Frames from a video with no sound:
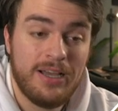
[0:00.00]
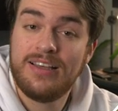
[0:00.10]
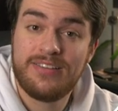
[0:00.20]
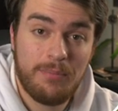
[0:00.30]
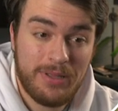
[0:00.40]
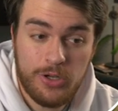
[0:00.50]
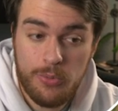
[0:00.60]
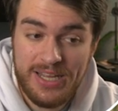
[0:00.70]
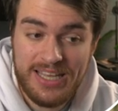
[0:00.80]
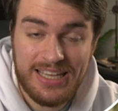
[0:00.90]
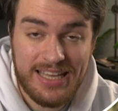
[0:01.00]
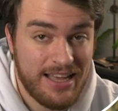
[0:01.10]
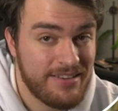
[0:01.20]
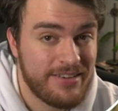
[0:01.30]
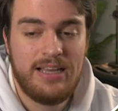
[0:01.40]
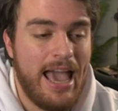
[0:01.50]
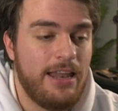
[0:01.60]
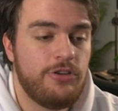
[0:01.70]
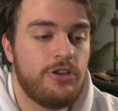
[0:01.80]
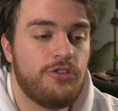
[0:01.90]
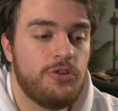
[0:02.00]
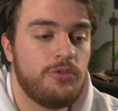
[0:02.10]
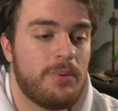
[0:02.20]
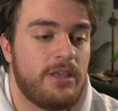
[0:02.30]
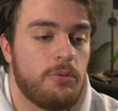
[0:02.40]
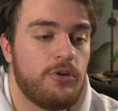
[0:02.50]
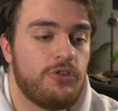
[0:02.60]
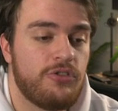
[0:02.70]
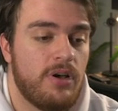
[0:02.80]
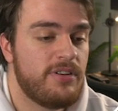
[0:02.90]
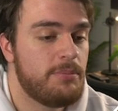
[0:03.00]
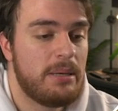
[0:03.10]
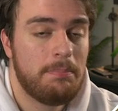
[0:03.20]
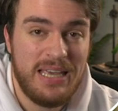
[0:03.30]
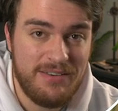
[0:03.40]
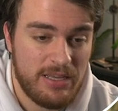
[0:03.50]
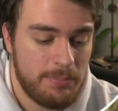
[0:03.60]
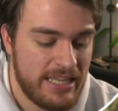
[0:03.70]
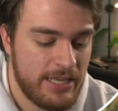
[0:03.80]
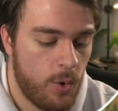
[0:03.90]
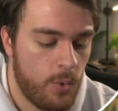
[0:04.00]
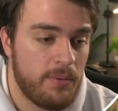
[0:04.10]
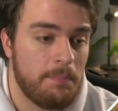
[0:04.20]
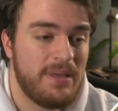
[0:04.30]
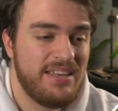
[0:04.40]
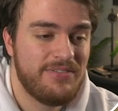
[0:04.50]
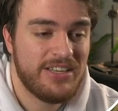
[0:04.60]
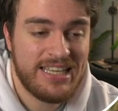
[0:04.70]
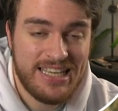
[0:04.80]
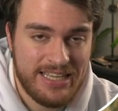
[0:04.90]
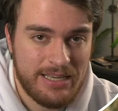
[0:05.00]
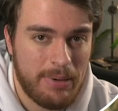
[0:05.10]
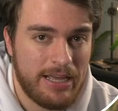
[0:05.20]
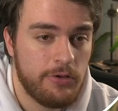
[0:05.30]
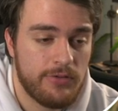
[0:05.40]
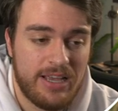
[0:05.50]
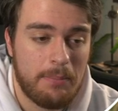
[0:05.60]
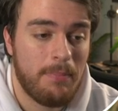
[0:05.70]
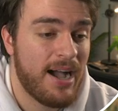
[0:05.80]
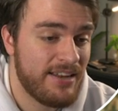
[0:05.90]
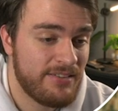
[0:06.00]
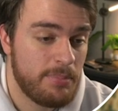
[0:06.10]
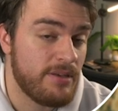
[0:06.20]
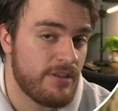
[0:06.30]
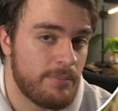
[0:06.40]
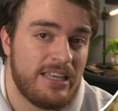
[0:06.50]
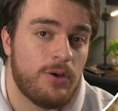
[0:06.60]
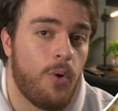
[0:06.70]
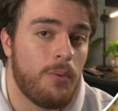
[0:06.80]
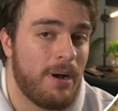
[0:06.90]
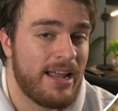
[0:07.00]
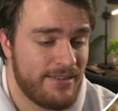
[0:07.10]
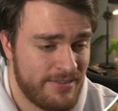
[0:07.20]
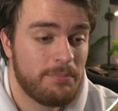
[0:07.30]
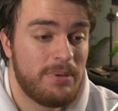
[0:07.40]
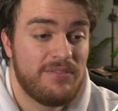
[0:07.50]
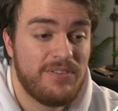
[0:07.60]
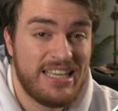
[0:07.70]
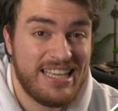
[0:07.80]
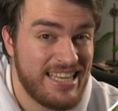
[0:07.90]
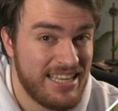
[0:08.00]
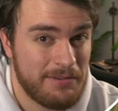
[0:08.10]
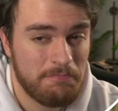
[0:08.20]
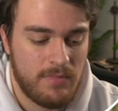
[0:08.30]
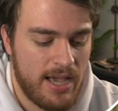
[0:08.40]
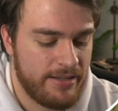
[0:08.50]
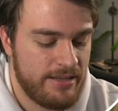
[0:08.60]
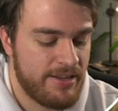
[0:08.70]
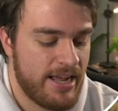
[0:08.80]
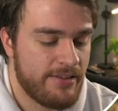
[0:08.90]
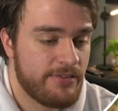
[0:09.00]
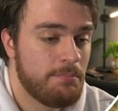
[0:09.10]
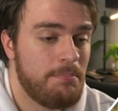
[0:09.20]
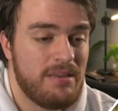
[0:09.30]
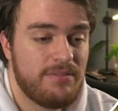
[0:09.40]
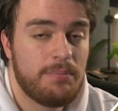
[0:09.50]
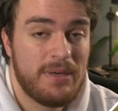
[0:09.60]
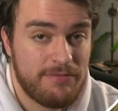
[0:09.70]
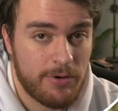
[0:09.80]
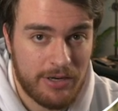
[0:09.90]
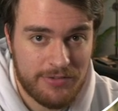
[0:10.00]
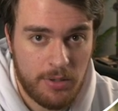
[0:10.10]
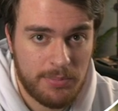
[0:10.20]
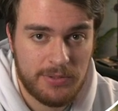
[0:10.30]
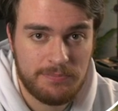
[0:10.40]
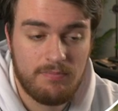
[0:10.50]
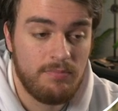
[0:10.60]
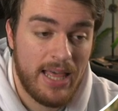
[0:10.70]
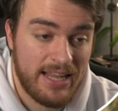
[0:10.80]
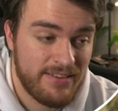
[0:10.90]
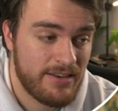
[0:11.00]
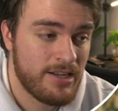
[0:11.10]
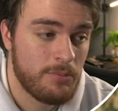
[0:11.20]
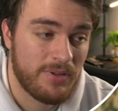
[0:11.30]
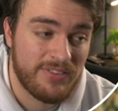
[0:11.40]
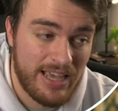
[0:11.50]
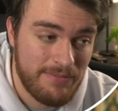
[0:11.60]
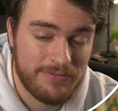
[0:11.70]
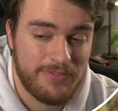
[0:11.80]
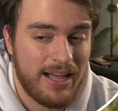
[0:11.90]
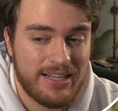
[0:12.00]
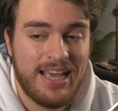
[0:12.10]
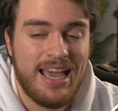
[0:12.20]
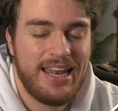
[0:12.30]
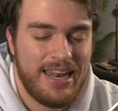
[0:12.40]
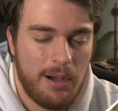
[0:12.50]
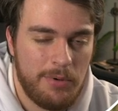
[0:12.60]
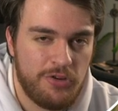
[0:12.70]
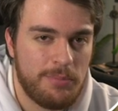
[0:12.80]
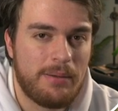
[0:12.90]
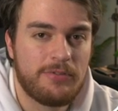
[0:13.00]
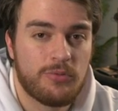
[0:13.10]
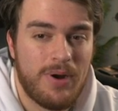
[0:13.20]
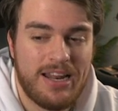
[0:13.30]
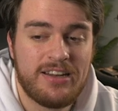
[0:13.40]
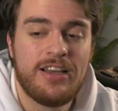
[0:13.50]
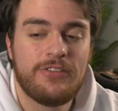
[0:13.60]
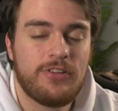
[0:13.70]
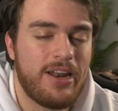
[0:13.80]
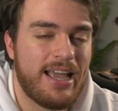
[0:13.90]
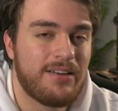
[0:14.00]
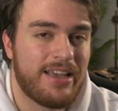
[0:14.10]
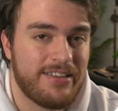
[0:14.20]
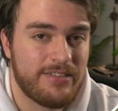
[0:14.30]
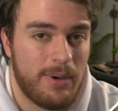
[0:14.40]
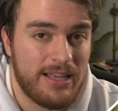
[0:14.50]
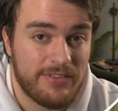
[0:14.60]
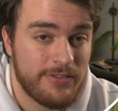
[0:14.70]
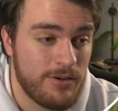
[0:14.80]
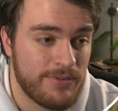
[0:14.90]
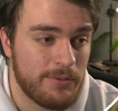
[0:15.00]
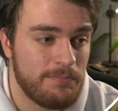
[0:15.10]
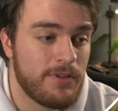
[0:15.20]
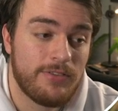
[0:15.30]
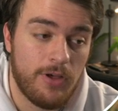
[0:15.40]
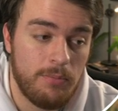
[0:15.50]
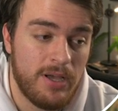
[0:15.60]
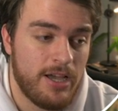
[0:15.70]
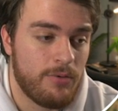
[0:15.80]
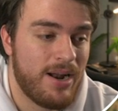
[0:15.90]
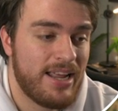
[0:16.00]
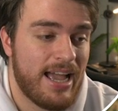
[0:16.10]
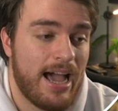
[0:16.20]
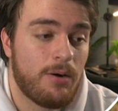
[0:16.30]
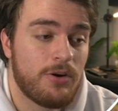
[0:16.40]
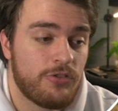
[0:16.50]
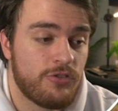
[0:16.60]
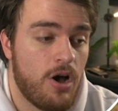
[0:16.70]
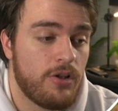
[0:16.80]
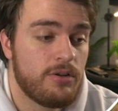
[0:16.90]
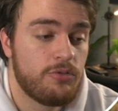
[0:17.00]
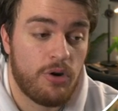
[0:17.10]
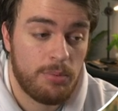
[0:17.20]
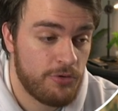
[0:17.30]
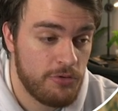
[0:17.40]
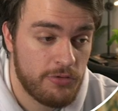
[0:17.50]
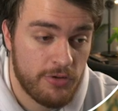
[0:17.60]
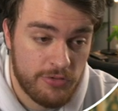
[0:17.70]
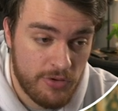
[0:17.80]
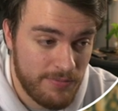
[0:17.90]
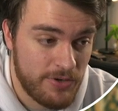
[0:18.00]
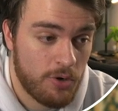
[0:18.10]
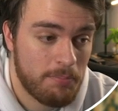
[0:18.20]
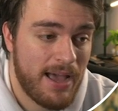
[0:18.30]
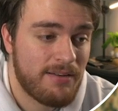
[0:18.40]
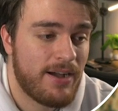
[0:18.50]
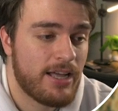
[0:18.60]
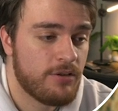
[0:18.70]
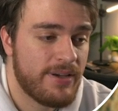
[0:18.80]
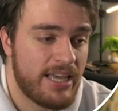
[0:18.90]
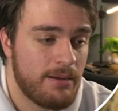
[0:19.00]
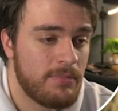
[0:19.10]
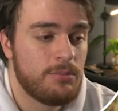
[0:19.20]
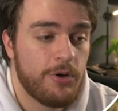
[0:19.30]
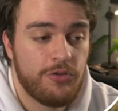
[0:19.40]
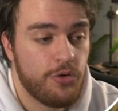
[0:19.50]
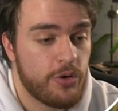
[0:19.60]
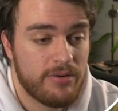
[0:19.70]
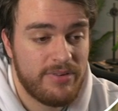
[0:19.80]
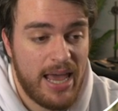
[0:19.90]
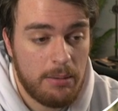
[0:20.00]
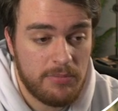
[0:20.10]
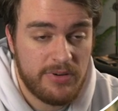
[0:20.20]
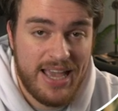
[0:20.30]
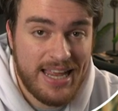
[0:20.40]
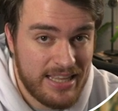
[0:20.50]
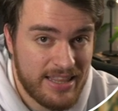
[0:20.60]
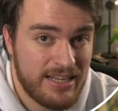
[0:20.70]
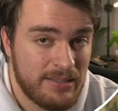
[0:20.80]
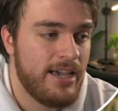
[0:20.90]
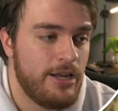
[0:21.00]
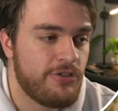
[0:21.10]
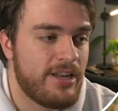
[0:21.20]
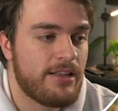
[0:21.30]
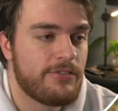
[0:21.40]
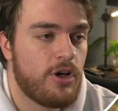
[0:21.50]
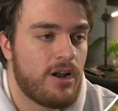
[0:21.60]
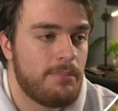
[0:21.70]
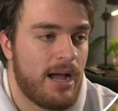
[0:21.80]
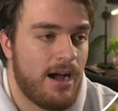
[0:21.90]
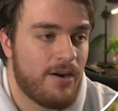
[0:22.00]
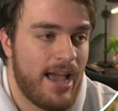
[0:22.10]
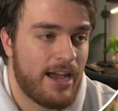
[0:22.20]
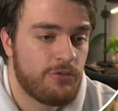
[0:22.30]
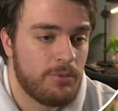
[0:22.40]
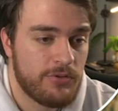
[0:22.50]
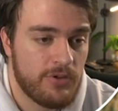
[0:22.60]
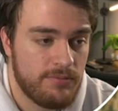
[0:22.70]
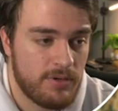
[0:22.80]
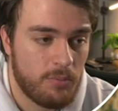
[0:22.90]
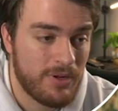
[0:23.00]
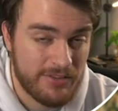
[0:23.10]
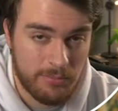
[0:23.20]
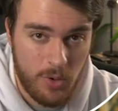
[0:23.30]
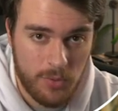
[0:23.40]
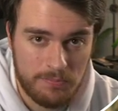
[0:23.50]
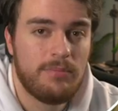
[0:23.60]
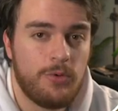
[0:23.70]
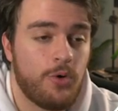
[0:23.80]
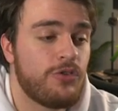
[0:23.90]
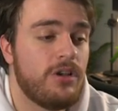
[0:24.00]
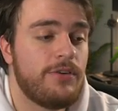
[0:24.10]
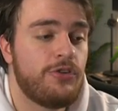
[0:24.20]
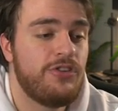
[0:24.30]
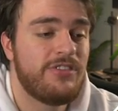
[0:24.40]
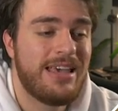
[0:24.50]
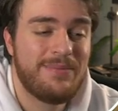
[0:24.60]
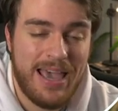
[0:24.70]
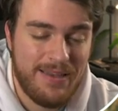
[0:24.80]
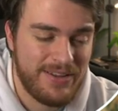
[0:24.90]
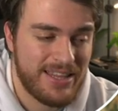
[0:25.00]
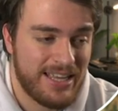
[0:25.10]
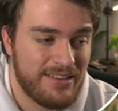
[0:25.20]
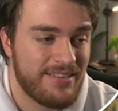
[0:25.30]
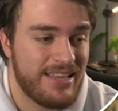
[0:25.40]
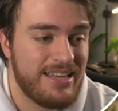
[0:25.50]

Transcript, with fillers: something nobody can guess. And you can choose whether you want your server to be PvP or PvE by using minus PvP or minus PvE. I'll leave it as PvP, for example. That's it. We'll save the file, and now we should be able to run it starting our customized server. So running our start TroubleChute's server.bat file over here, which you could have named anything, it should now start up our actual server once more. Your service should save everything into the